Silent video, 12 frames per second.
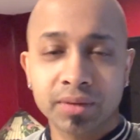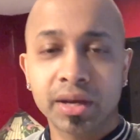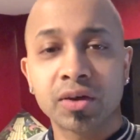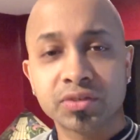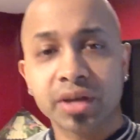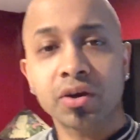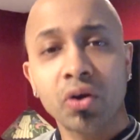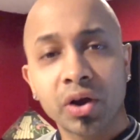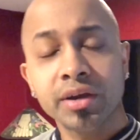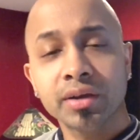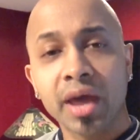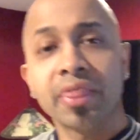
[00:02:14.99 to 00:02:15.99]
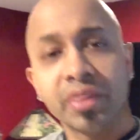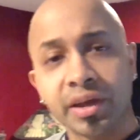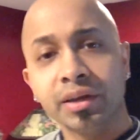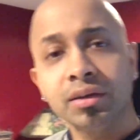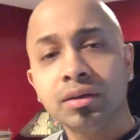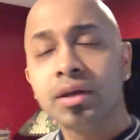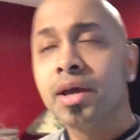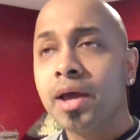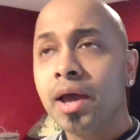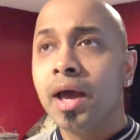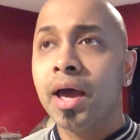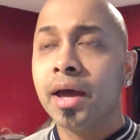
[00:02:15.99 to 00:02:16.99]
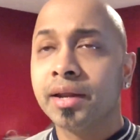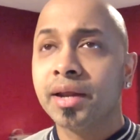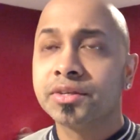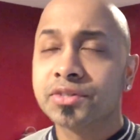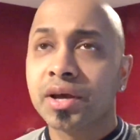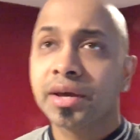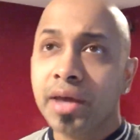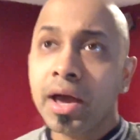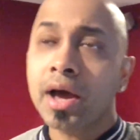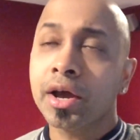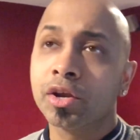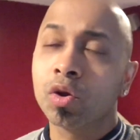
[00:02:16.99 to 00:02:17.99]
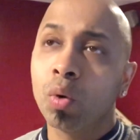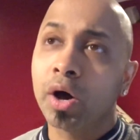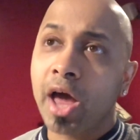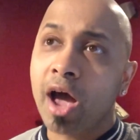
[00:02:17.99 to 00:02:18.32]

And I was like, all right. And then and then he's like, yeah, you know what?